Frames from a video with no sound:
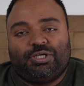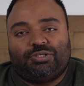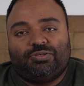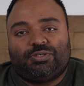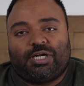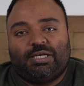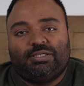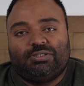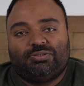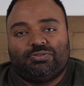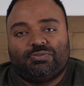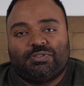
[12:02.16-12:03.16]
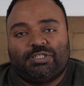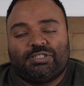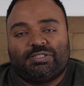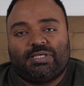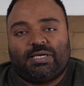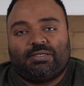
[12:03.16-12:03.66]
that you run into
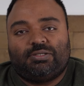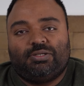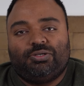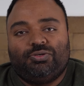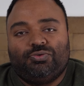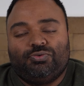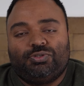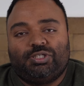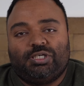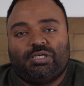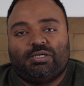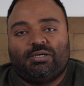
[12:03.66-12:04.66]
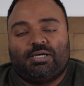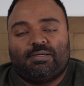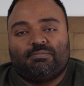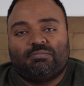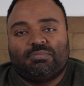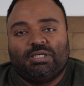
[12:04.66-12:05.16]
is that using
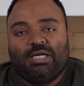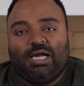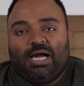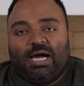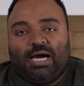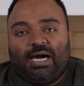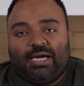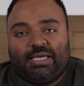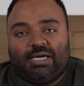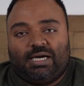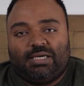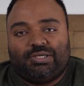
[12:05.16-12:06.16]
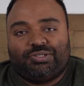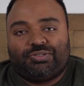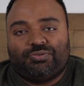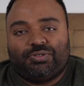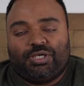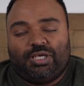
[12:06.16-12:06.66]
higher
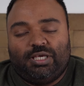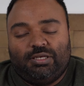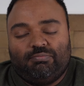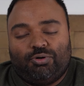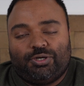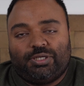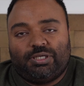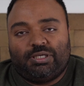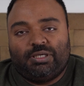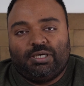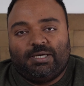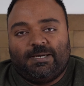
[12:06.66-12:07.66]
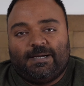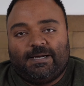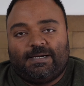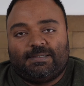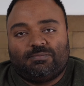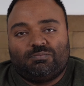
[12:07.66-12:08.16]
ISO in body
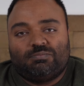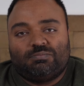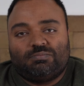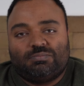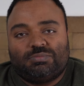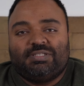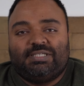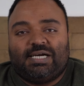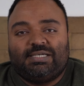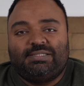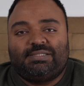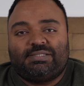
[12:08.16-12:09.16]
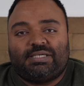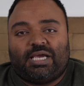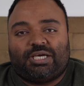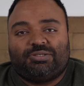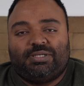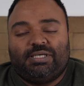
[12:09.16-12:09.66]
does
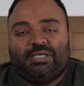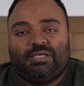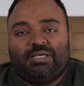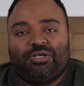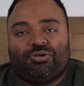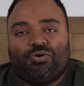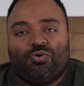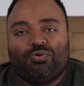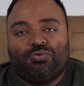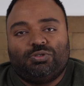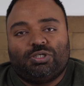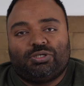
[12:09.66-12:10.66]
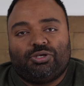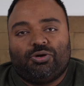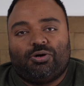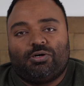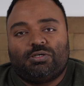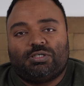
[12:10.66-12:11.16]
actually erode
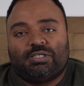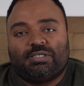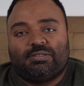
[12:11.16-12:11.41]
your